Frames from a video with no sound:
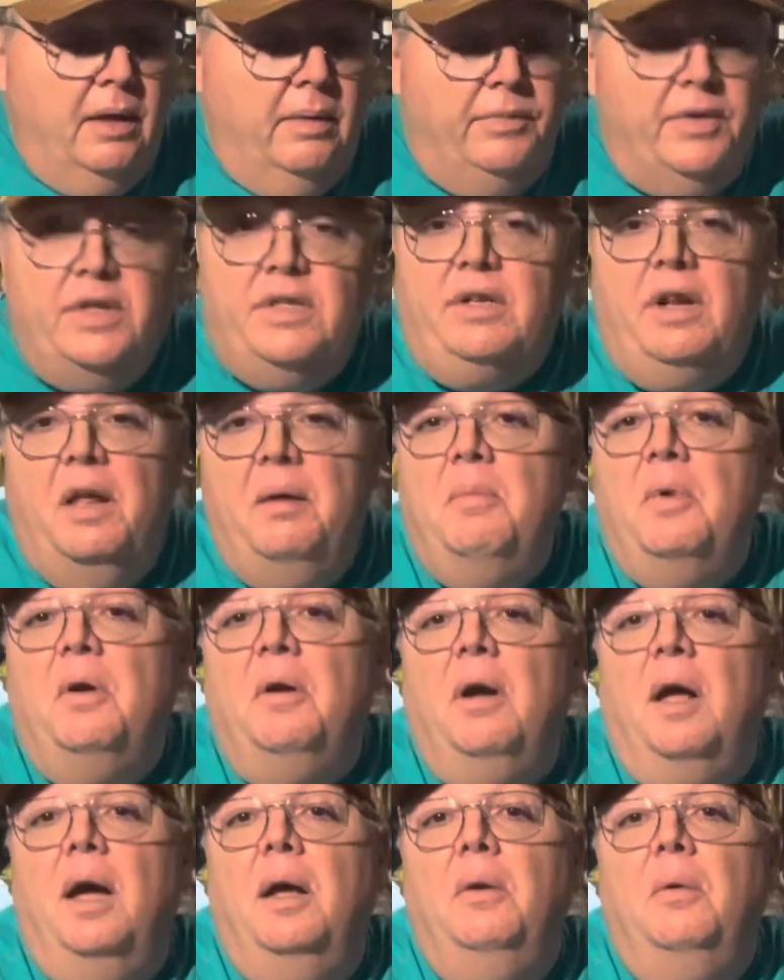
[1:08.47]

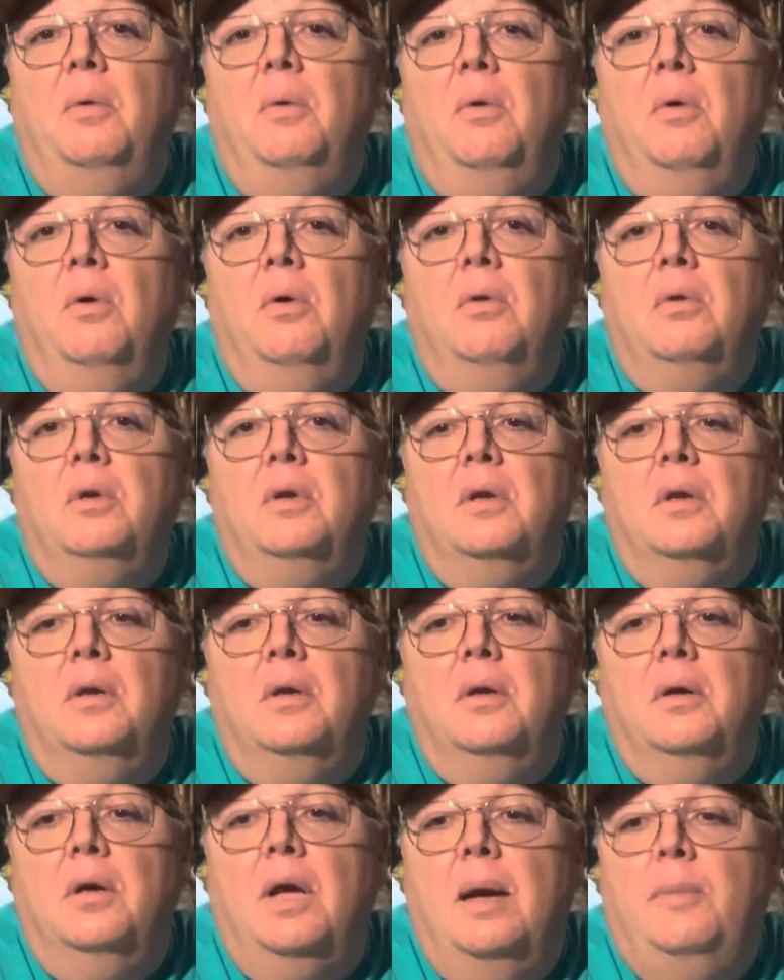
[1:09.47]
Disclaimer, I'm
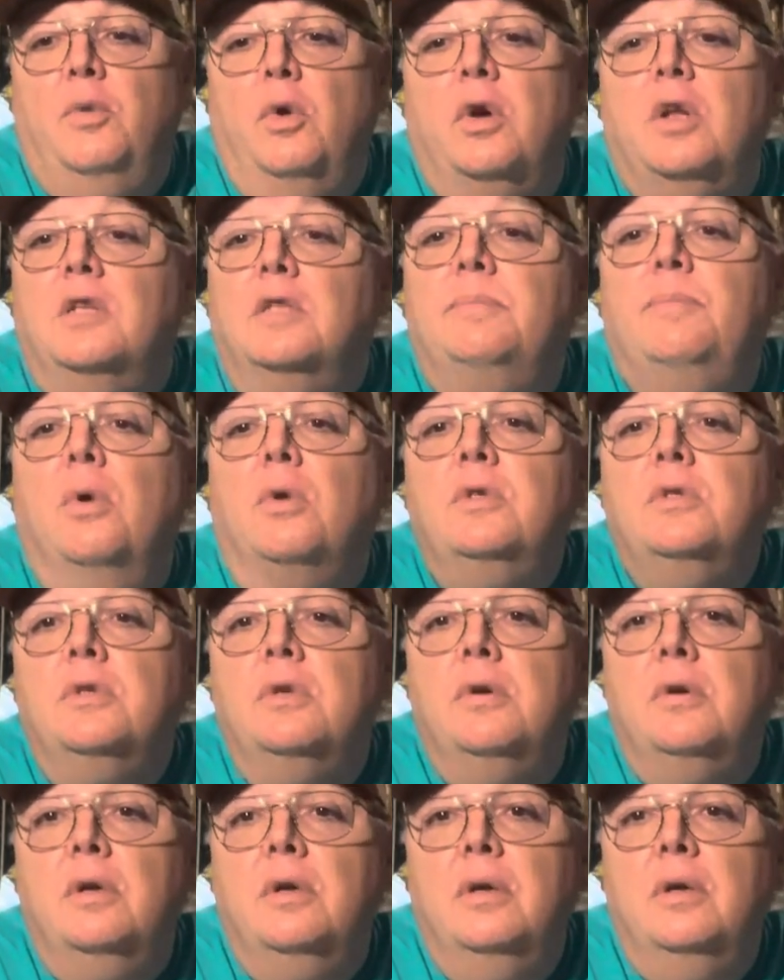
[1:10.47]
not
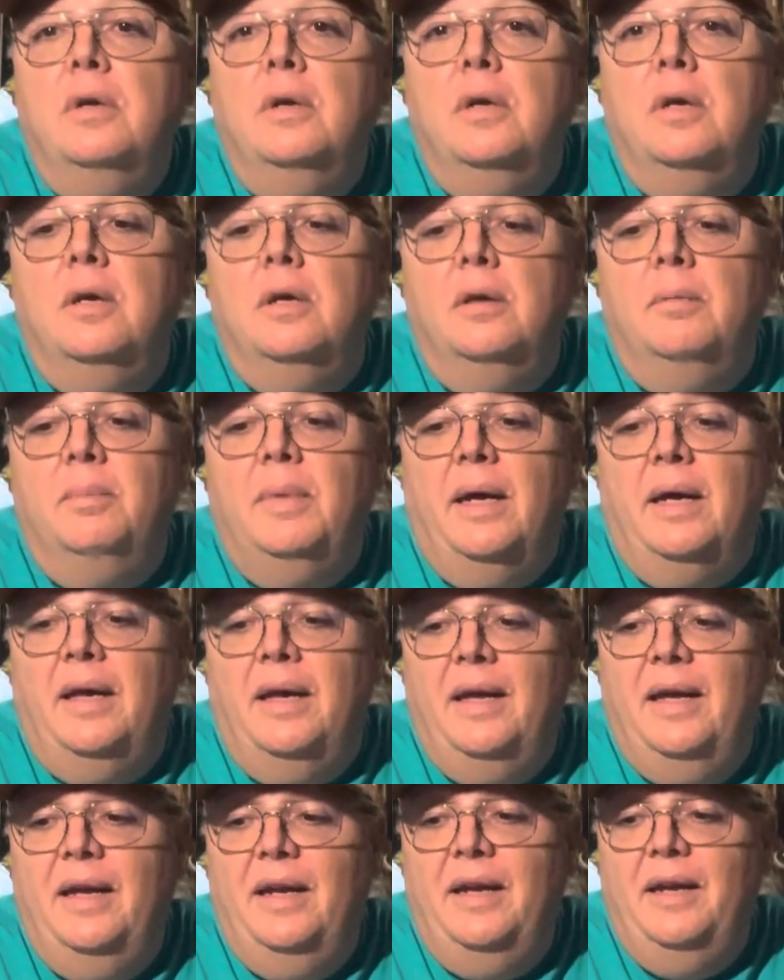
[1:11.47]
sponsored by
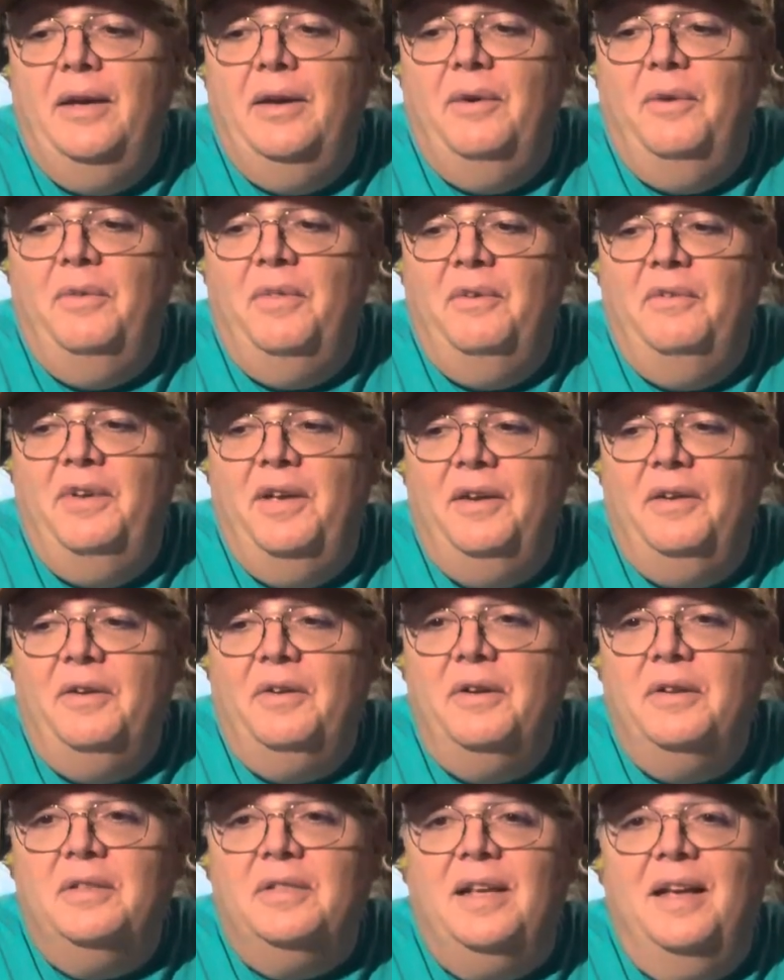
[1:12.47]
any of the
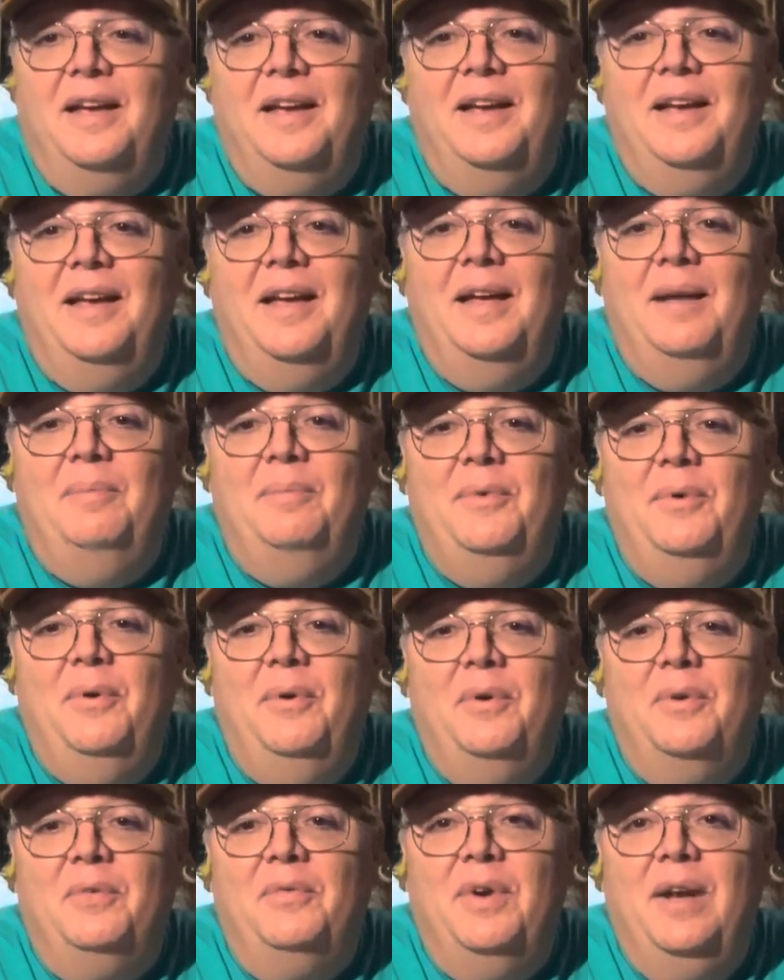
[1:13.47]
vendors. I am
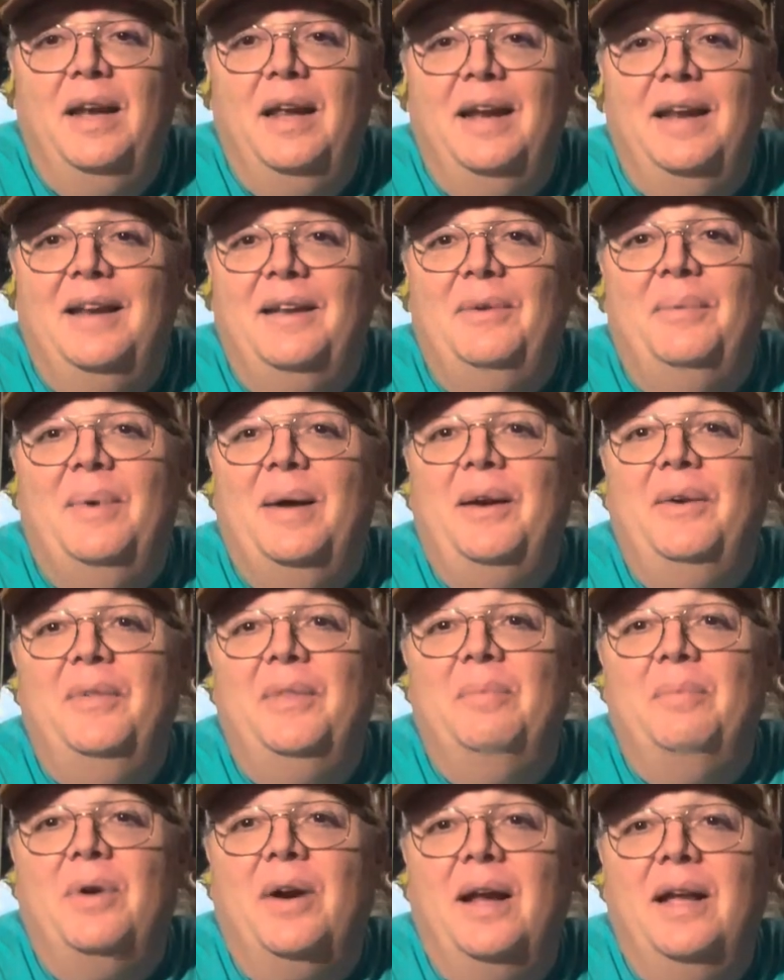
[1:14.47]
not related to any of
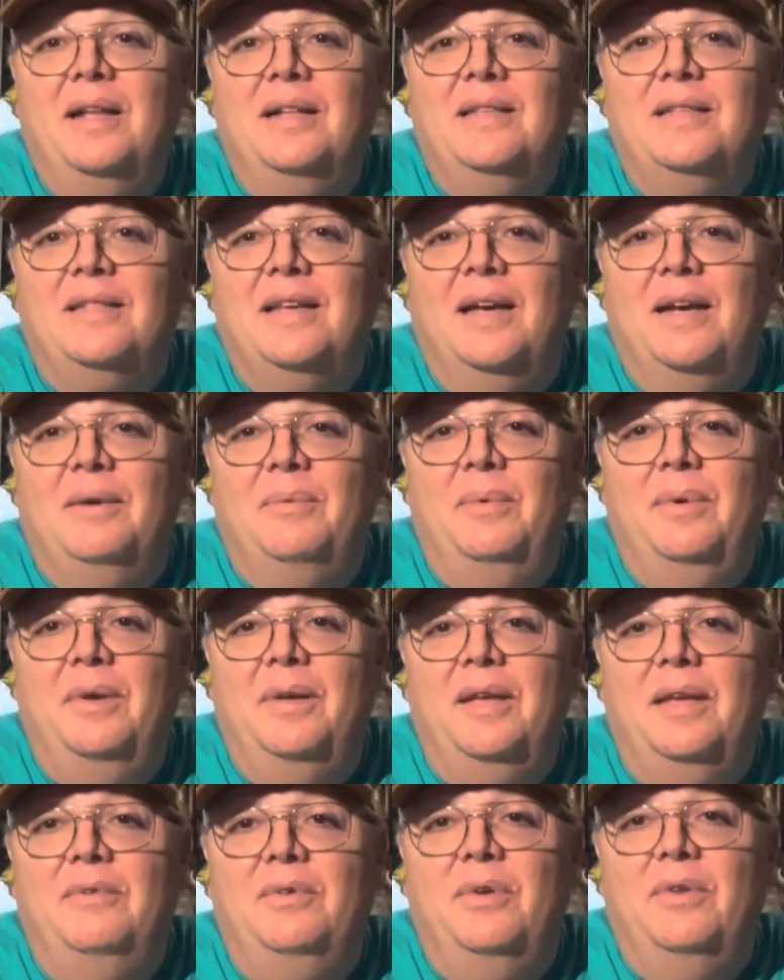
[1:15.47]
the brands. I will
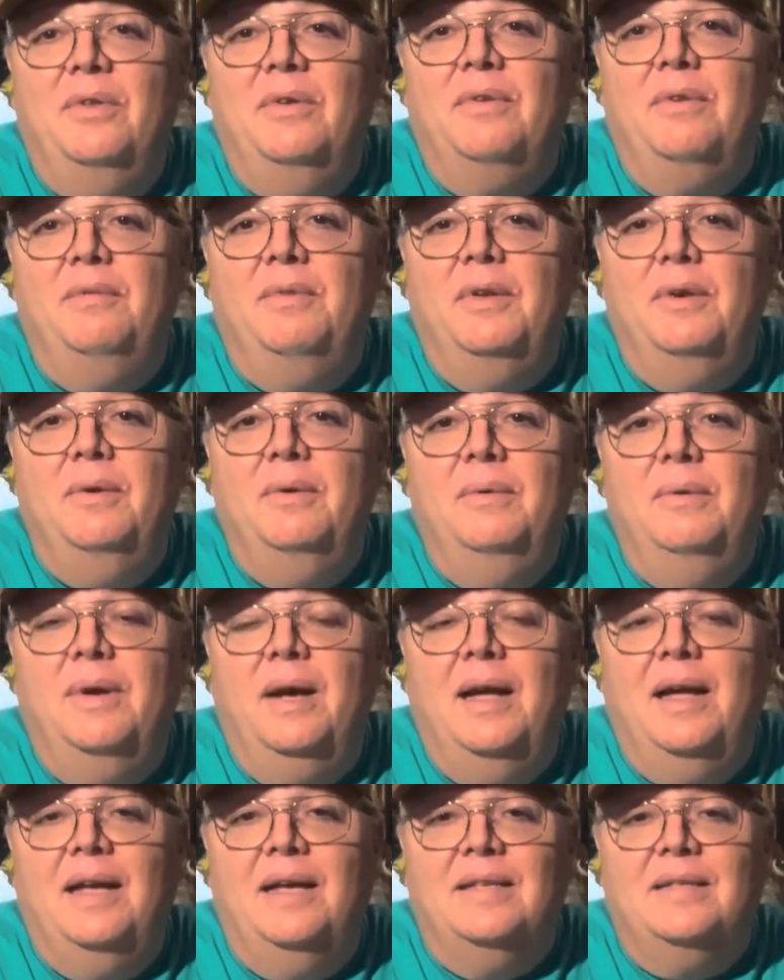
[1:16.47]
give you the review
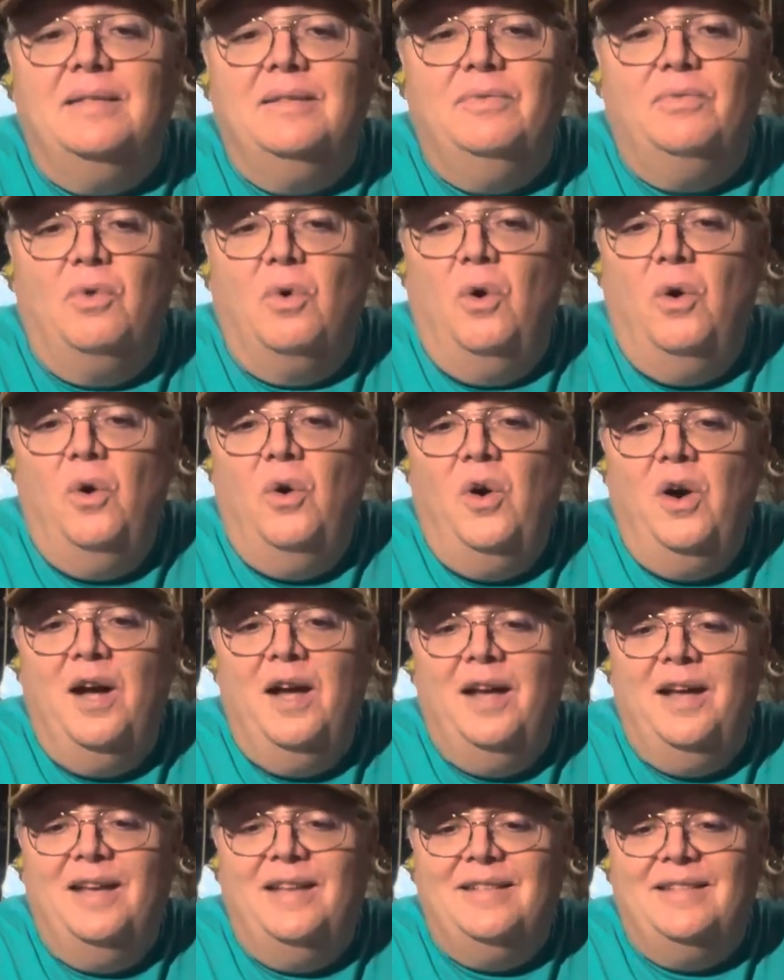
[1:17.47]
as raw,
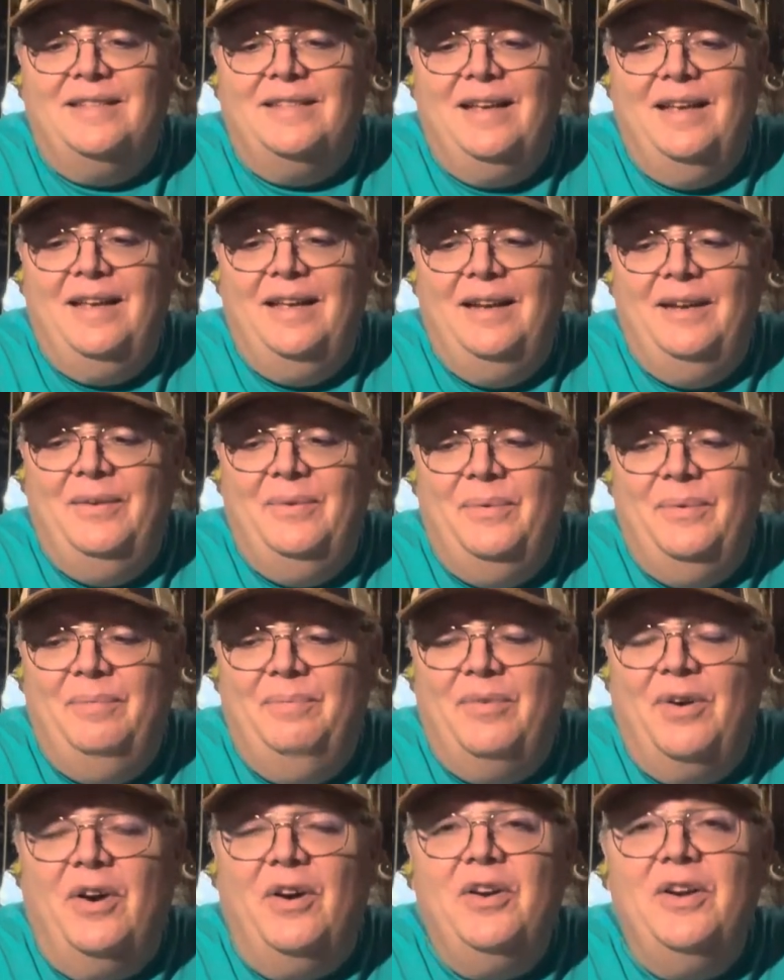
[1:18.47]
as
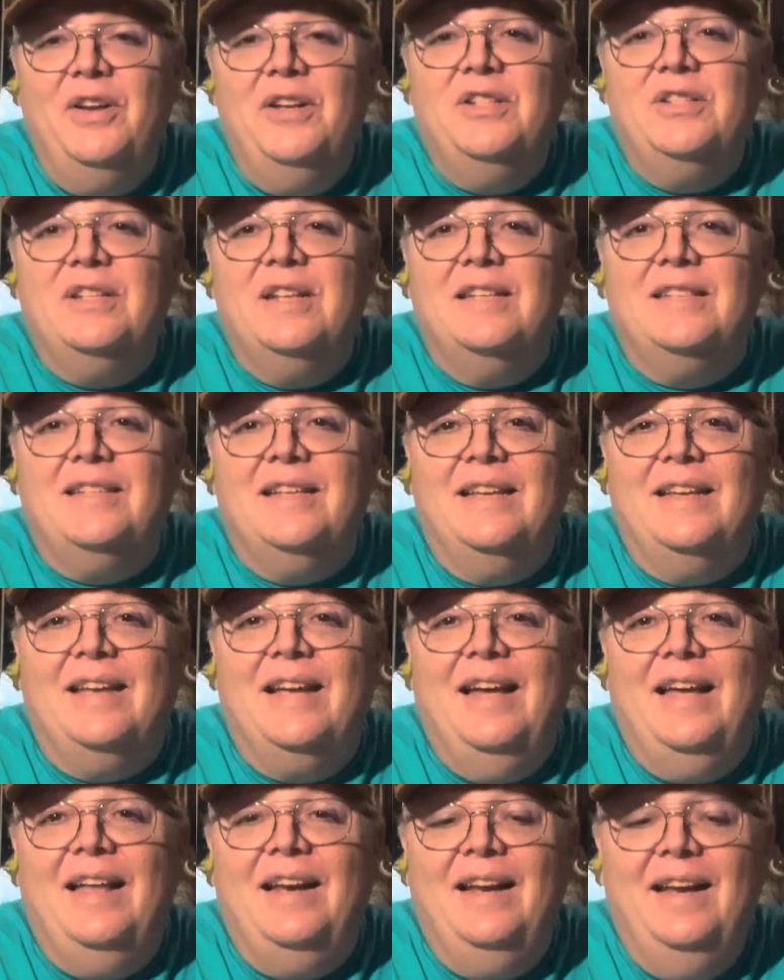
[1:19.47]
unvarnished as I
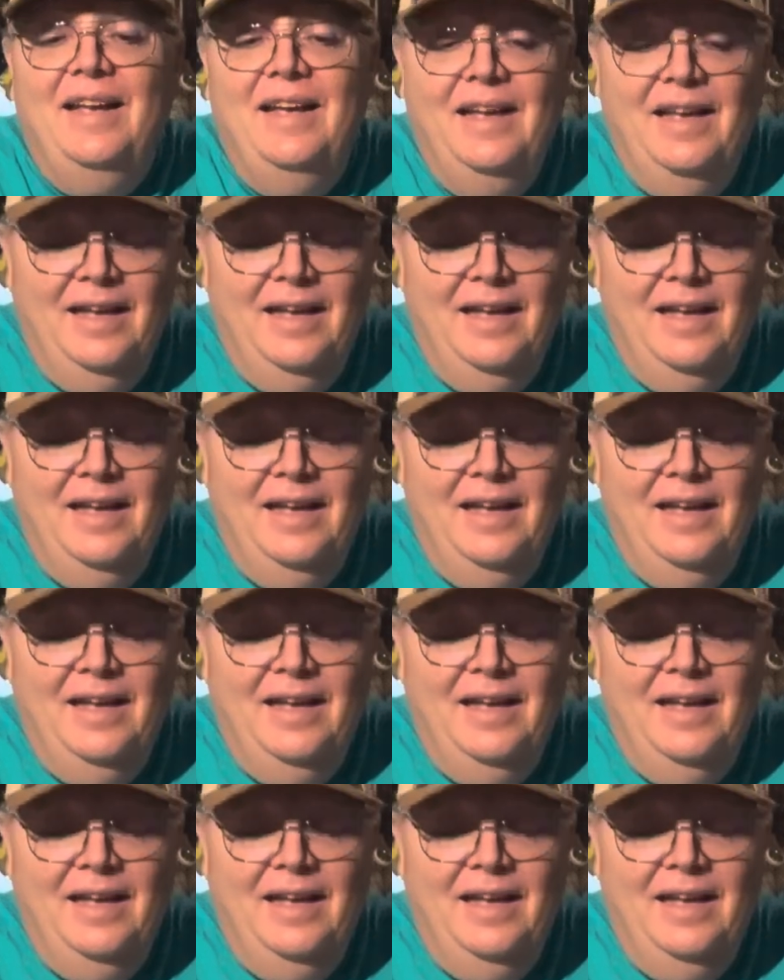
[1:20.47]
can.